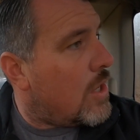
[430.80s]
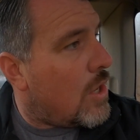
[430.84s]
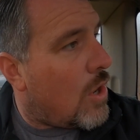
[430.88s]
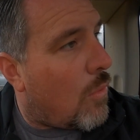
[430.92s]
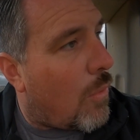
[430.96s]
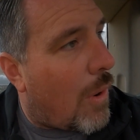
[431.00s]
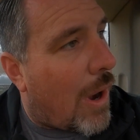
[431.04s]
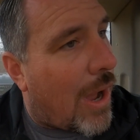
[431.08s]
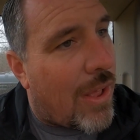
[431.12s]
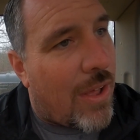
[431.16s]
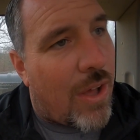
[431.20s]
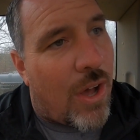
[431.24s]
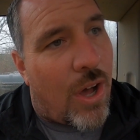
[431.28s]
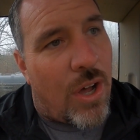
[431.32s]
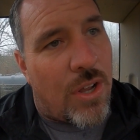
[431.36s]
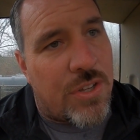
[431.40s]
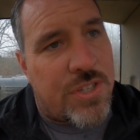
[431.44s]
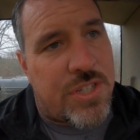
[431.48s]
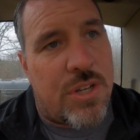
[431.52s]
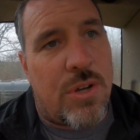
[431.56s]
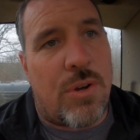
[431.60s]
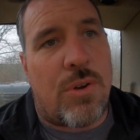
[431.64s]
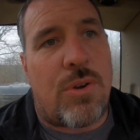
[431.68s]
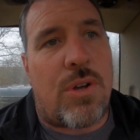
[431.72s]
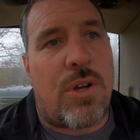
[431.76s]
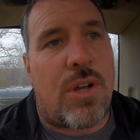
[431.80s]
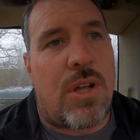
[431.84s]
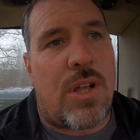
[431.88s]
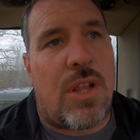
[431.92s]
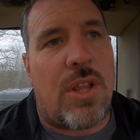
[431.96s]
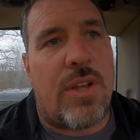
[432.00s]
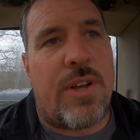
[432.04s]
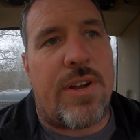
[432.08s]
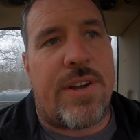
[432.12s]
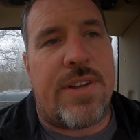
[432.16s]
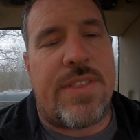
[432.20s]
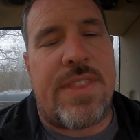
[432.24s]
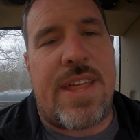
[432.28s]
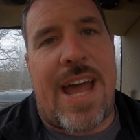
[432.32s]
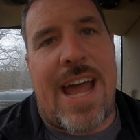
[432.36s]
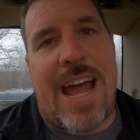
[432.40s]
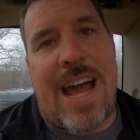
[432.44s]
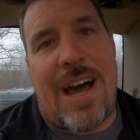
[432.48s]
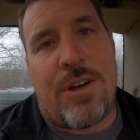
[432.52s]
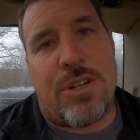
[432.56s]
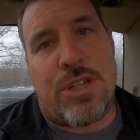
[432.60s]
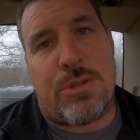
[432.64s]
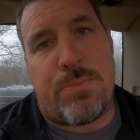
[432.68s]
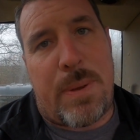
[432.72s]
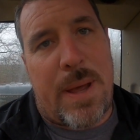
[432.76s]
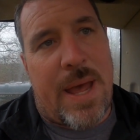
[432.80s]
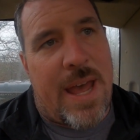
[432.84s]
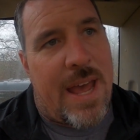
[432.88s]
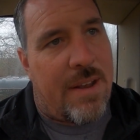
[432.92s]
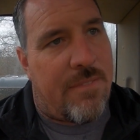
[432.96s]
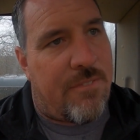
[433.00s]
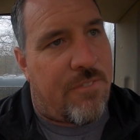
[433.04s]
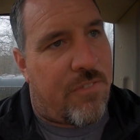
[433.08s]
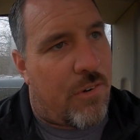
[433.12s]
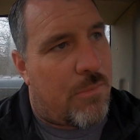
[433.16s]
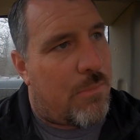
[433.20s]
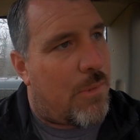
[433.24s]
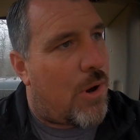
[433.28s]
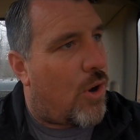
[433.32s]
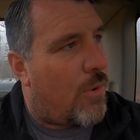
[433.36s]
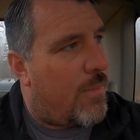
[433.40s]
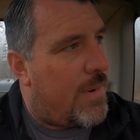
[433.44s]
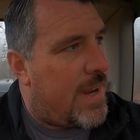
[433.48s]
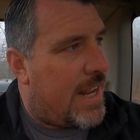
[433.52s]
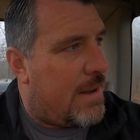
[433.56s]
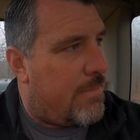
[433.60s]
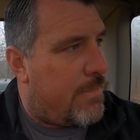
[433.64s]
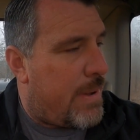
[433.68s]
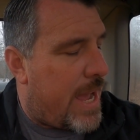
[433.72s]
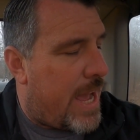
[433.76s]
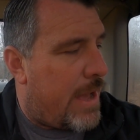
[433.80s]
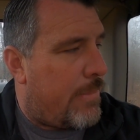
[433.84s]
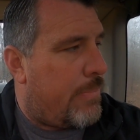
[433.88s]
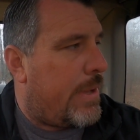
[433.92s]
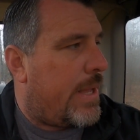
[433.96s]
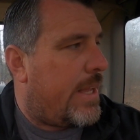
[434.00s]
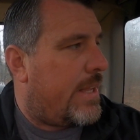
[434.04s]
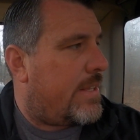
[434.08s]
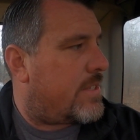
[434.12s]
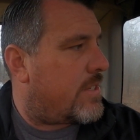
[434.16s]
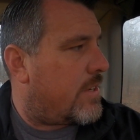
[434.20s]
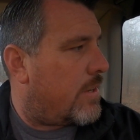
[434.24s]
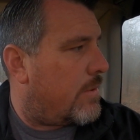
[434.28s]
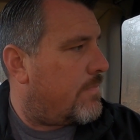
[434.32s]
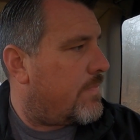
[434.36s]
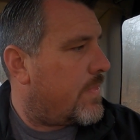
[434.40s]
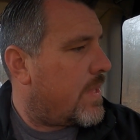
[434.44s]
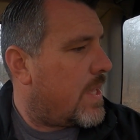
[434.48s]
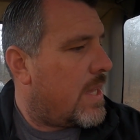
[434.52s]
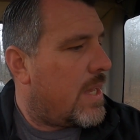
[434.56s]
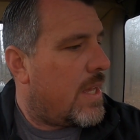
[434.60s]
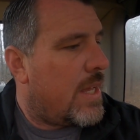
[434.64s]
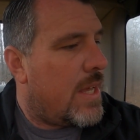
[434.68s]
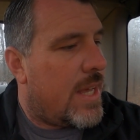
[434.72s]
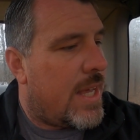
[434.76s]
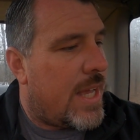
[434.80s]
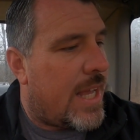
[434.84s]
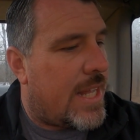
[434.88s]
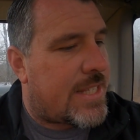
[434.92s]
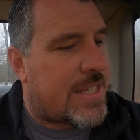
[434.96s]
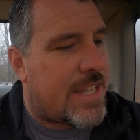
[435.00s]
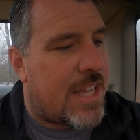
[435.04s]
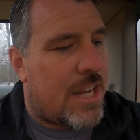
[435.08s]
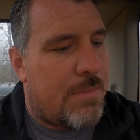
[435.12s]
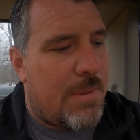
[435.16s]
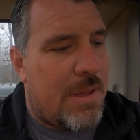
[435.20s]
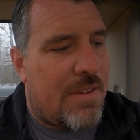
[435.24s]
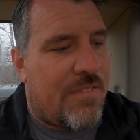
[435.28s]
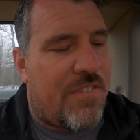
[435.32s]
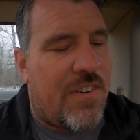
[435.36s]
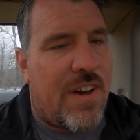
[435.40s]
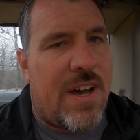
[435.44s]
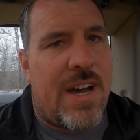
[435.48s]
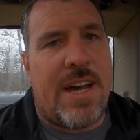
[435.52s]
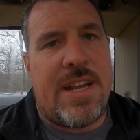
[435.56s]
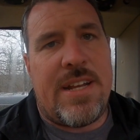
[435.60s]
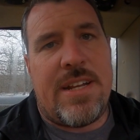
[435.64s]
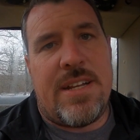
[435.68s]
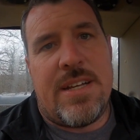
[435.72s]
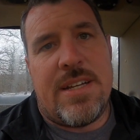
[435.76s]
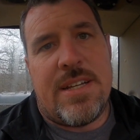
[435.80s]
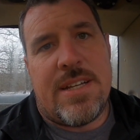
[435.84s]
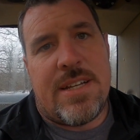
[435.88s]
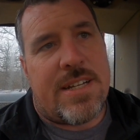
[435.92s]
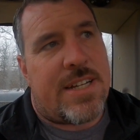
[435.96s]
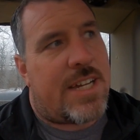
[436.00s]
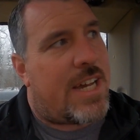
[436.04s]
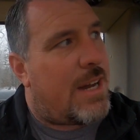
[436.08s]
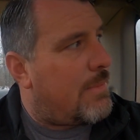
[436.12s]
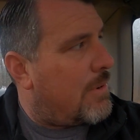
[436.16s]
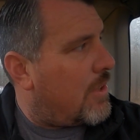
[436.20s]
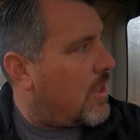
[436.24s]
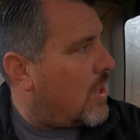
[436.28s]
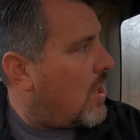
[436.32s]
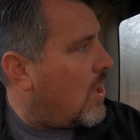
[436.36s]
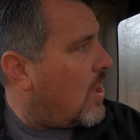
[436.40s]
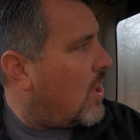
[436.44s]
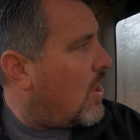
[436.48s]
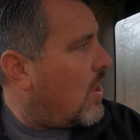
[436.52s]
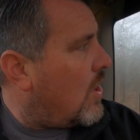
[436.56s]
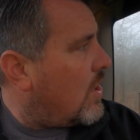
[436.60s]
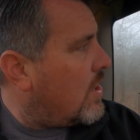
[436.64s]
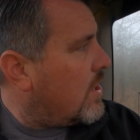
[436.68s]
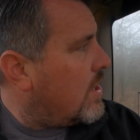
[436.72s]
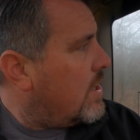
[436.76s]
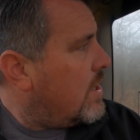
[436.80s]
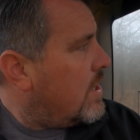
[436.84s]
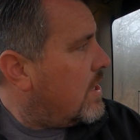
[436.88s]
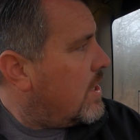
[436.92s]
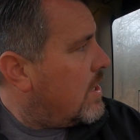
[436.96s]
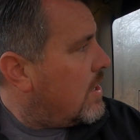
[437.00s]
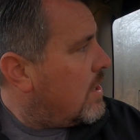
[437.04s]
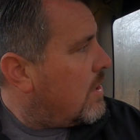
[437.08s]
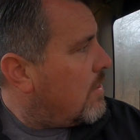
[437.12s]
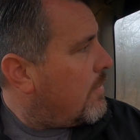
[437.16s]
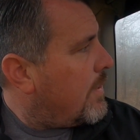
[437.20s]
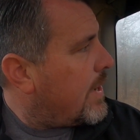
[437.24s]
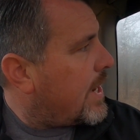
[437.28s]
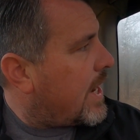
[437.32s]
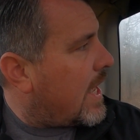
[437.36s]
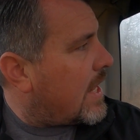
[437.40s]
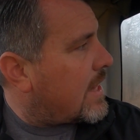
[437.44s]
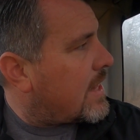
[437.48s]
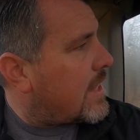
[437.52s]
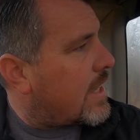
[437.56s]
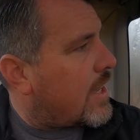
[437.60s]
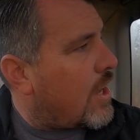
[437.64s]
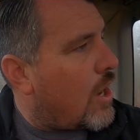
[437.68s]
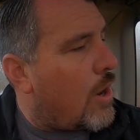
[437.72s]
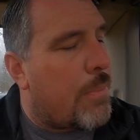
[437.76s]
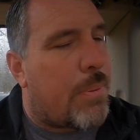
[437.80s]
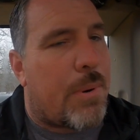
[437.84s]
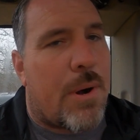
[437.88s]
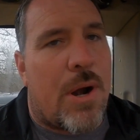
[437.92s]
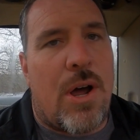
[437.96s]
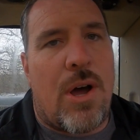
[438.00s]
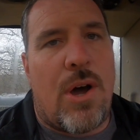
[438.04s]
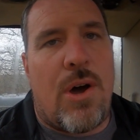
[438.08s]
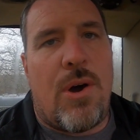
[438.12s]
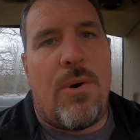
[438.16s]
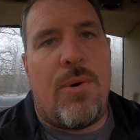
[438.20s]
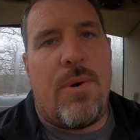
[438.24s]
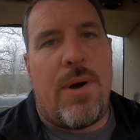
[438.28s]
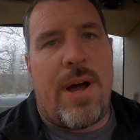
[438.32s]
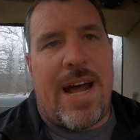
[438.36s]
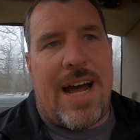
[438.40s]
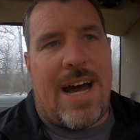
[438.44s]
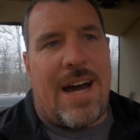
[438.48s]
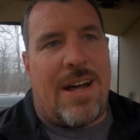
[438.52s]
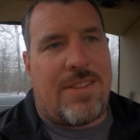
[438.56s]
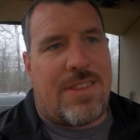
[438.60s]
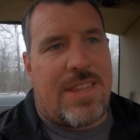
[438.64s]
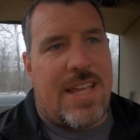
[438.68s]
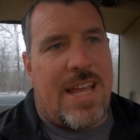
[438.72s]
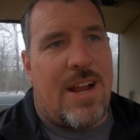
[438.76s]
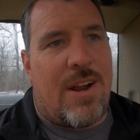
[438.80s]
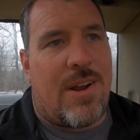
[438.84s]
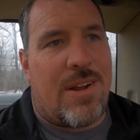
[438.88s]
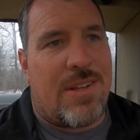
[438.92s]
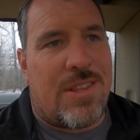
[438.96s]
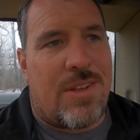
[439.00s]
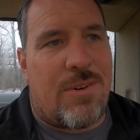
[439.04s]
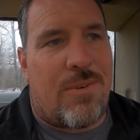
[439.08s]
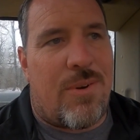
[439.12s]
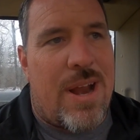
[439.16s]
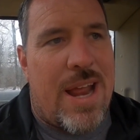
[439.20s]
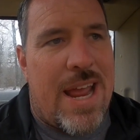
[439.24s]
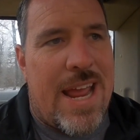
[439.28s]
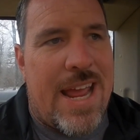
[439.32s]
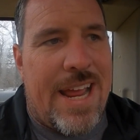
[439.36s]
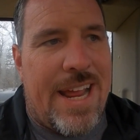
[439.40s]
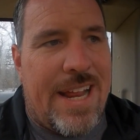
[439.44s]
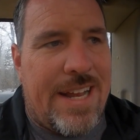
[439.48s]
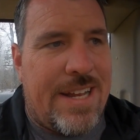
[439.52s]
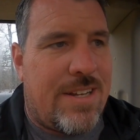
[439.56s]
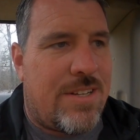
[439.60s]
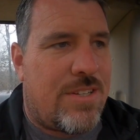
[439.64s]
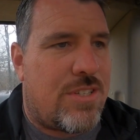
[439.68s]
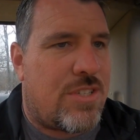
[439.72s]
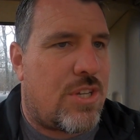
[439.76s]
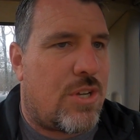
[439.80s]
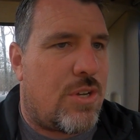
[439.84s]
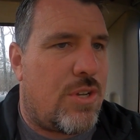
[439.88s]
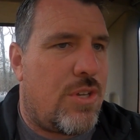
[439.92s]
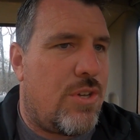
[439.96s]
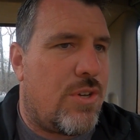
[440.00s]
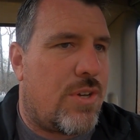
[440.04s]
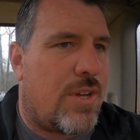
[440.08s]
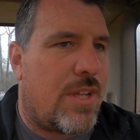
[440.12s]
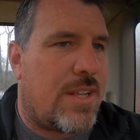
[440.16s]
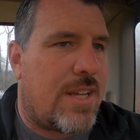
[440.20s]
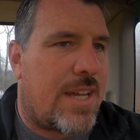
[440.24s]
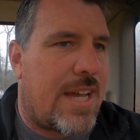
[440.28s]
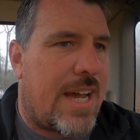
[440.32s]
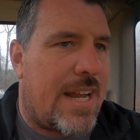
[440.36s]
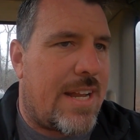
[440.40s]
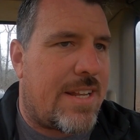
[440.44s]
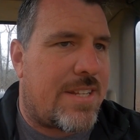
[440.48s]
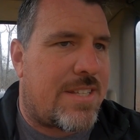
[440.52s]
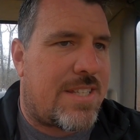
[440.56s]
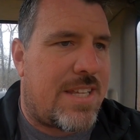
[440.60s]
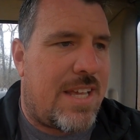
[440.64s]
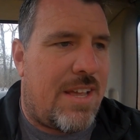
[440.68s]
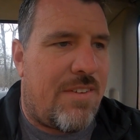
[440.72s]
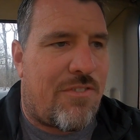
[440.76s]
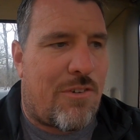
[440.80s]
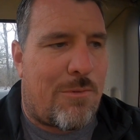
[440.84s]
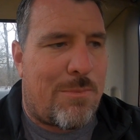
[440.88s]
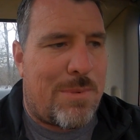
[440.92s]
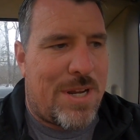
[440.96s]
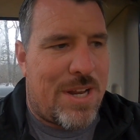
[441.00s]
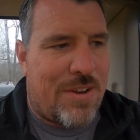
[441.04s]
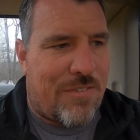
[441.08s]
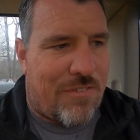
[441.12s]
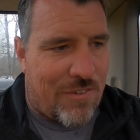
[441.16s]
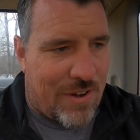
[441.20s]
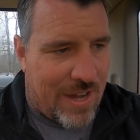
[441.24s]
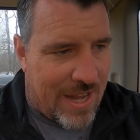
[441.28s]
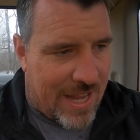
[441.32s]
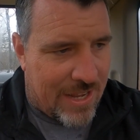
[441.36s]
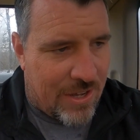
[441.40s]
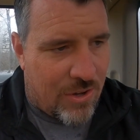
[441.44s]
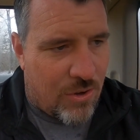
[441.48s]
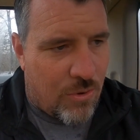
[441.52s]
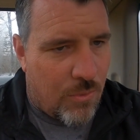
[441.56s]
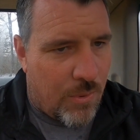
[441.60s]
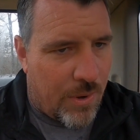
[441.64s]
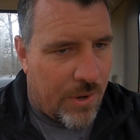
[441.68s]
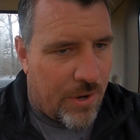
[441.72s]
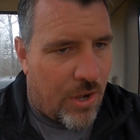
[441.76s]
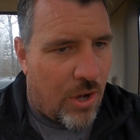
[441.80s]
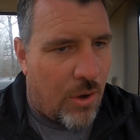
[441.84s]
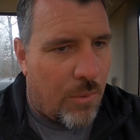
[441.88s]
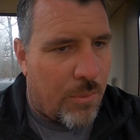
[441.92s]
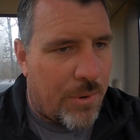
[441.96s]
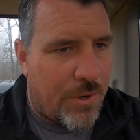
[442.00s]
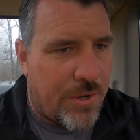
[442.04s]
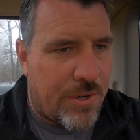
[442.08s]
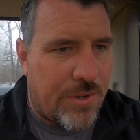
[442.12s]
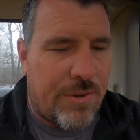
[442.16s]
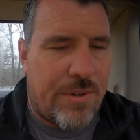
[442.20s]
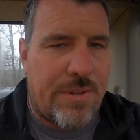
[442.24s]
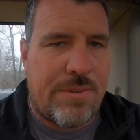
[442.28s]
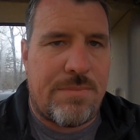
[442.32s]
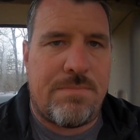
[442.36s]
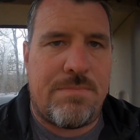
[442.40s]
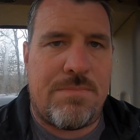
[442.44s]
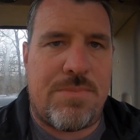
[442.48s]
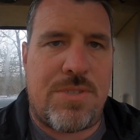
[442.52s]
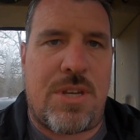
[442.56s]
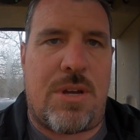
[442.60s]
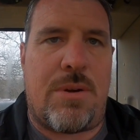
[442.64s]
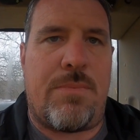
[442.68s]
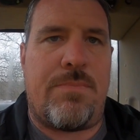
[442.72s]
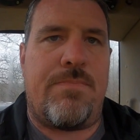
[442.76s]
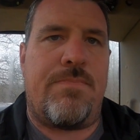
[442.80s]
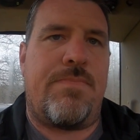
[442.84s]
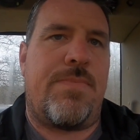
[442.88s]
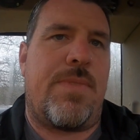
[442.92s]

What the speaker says: while also clearing the house pad for Marmy and Pappy. So it's gonna be fun. Come along. We got the GoPro out there in the rain, so you can kind of see from a different angle what all we're doing. So